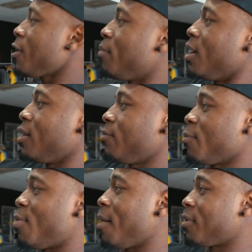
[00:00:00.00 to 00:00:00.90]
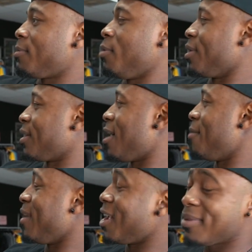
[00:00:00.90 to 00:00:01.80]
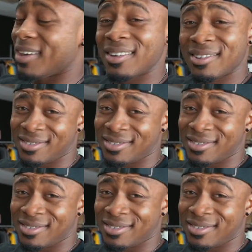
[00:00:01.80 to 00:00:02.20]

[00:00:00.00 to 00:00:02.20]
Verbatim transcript: but we're probably going to be working out maybe